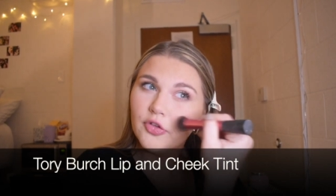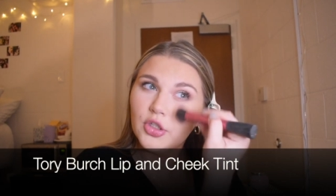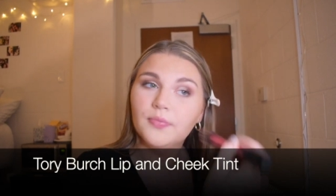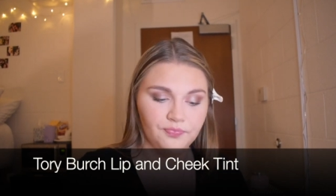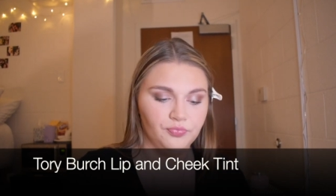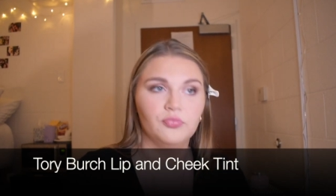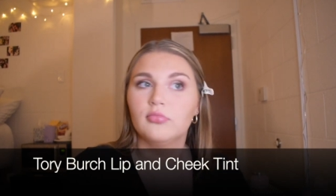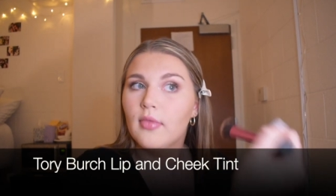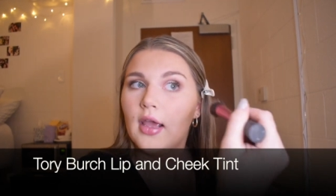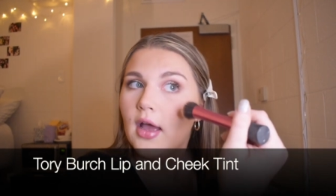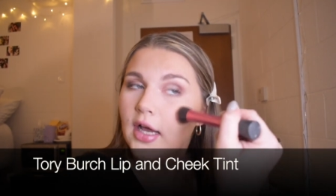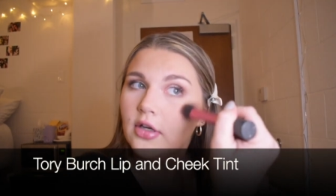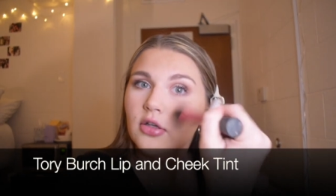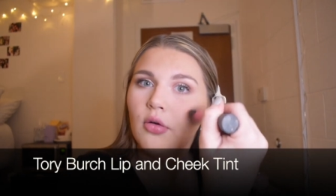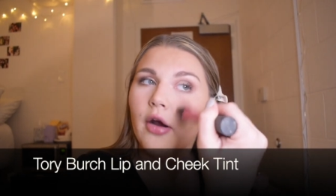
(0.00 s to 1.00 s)
lip and cheek
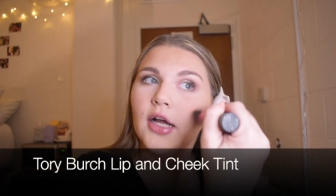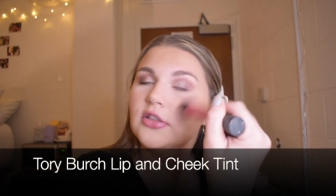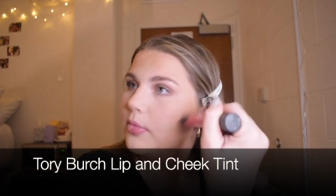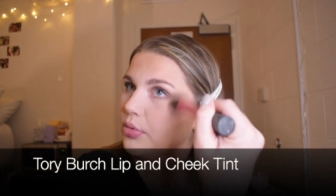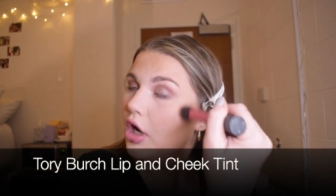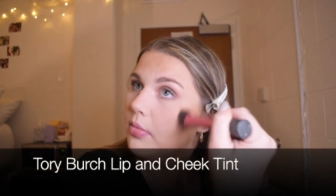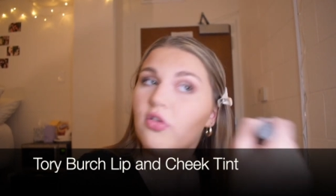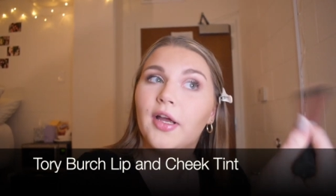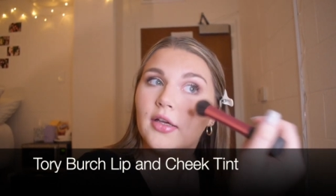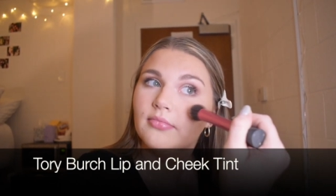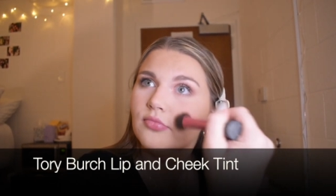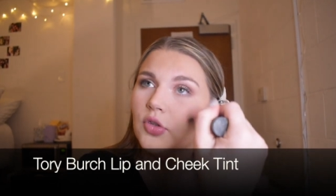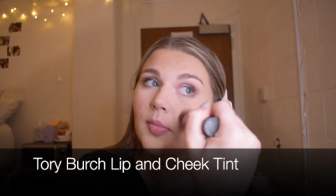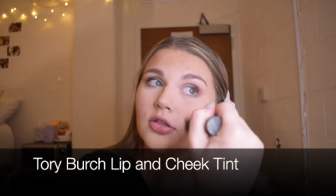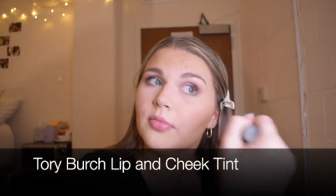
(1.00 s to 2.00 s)
tint from Tory
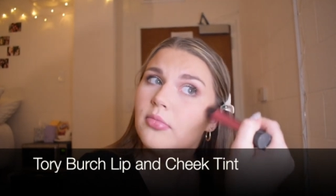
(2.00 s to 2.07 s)
Burch.